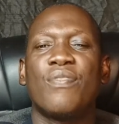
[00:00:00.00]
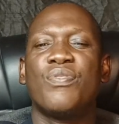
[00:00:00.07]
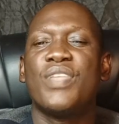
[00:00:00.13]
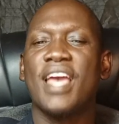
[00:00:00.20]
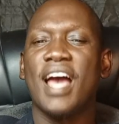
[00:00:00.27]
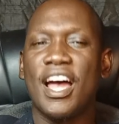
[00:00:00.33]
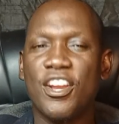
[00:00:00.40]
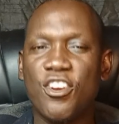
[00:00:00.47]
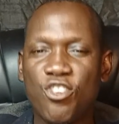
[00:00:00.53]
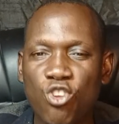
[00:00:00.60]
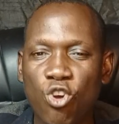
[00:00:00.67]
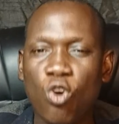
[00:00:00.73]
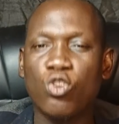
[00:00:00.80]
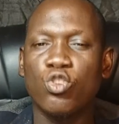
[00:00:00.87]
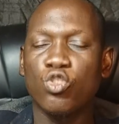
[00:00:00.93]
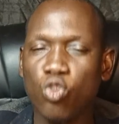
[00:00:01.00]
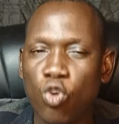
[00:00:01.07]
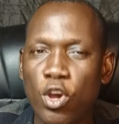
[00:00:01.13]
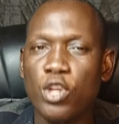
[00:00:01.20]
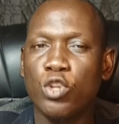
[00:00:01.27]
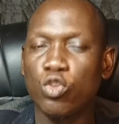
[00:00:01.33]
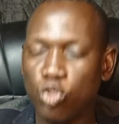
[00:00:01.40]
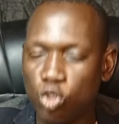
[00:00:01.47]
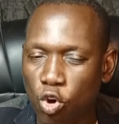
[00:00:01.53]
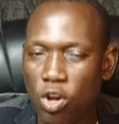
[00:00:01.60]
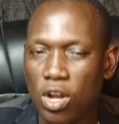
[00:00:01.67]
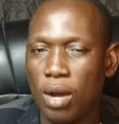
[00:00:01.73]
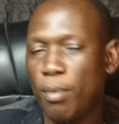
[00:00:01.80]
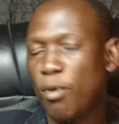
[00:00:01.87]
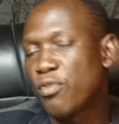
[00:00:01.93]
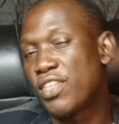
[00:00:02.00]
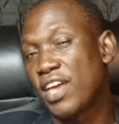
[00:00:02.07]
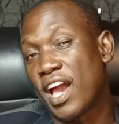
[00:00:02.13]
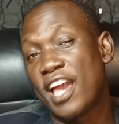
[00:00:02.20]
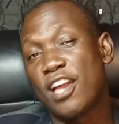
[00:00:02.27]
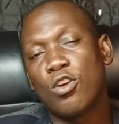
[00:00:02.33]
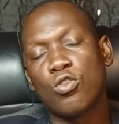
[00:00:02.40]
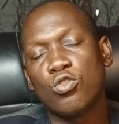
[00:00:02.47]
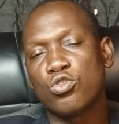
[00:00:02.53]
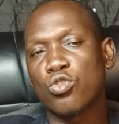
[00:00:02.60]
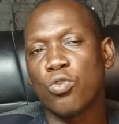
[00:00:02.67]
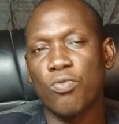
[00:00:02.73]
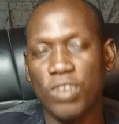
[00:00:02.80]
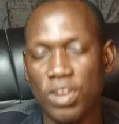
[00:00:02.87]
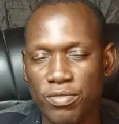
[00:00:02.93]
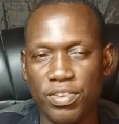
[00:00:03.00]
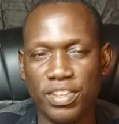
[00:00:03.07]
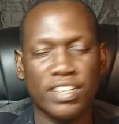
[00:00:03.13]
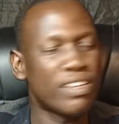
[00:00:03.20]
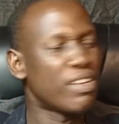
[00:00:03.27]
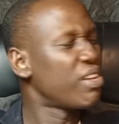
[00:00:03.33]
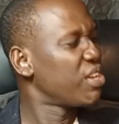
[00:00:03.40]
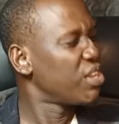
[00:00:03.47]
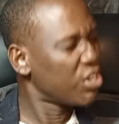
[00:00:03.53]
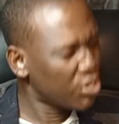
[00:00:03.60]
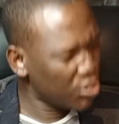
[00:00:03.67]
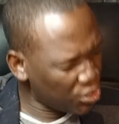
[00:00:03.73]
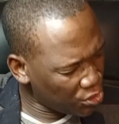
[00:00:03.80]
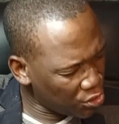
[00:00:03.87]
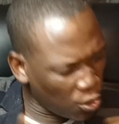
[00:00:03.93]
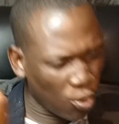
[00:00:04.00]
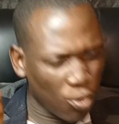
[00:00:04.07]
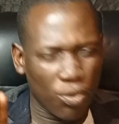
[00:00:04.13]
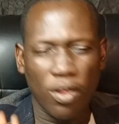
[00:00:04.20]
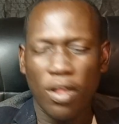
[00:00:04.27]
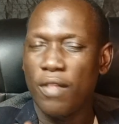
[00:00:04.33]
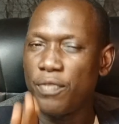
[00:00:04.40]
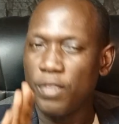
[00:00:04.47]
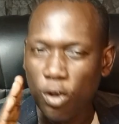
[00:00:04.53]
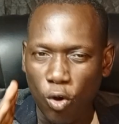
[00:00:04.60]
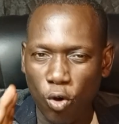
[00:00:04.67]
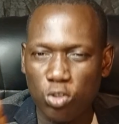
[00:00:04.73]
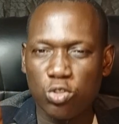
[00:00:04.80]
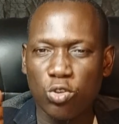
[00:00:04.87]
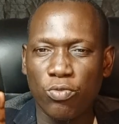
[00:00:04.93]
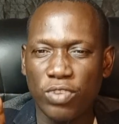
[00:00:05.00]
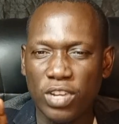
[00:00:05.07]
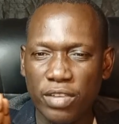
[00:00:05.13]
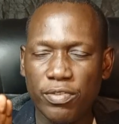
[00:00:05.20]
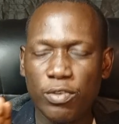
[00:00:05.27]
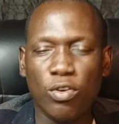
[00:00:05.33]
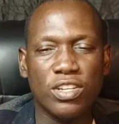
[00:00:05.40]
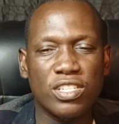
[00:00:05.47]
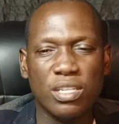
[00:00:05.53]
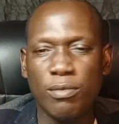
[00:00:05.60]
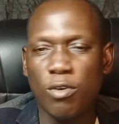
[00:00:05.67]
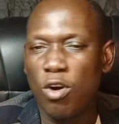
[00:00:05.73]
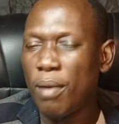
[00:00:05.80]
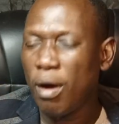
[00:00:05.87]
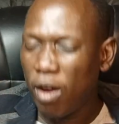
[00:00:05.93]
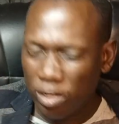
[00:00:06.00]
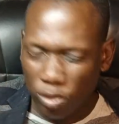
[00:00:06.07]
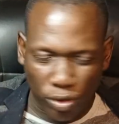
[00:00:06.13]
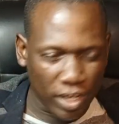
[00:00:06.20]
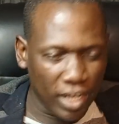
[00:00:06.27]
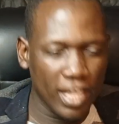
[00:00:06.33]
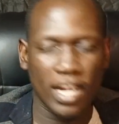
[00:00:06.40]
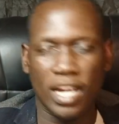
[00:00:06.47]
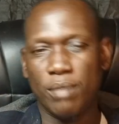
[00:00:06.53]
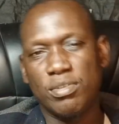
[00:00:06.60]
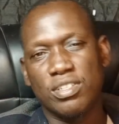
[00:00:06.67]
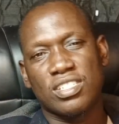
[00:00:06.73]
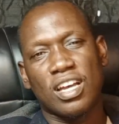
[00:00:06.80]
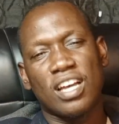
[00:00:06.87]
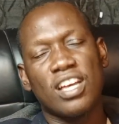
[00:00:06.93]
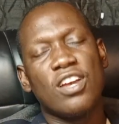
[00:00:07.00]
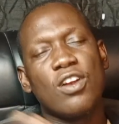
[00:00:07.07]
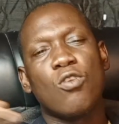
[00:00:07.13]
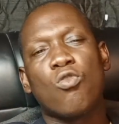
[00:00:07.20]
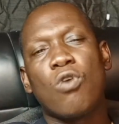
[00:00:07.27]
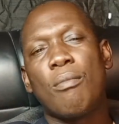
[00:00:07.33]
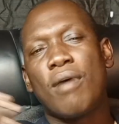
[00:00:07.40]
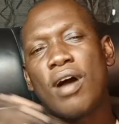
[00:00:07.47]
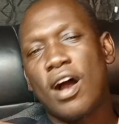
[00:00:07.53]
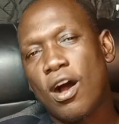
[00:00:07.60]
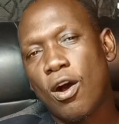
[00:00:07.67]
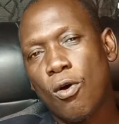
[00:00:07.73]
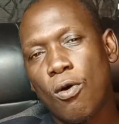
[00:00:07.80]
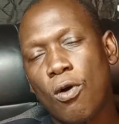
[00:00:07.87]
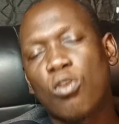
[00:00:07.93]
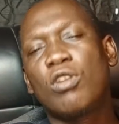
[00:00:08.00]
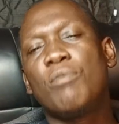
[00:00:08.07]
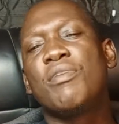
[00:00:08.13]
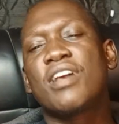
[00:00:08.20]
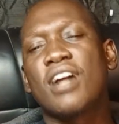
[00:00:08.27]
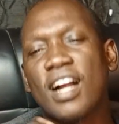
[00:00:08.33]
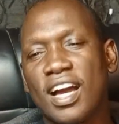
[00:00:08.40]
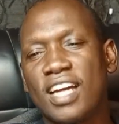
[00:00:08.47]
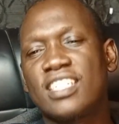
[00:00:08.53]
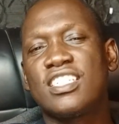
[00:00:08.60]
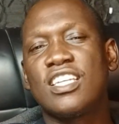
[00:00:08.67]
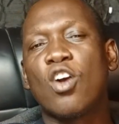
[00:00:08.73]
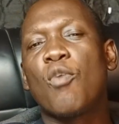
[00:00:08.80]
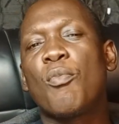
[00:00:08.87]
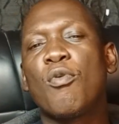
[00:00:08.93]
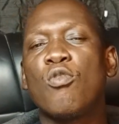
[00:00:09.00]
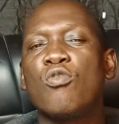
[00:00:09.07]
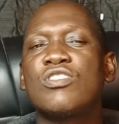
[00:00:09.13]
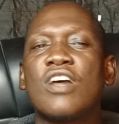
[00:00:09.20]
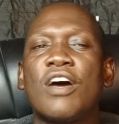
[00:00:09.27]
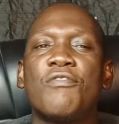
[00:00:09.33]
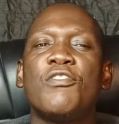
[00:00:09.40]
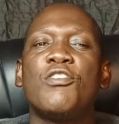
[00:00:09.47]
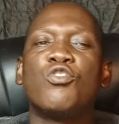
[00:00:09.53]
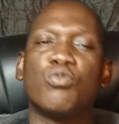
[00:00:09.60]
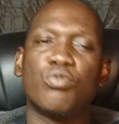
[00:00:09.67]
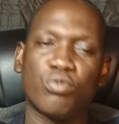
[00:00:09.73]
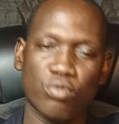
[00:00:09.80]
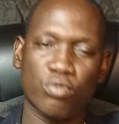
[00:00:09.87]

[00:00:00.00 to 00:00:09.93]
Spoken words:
they are not going to talk about the high cost of living. No, the cost of living walisema kwamba hawataongelea kabisa, kwamba hao wako na mikakati ya kupunguza vitu.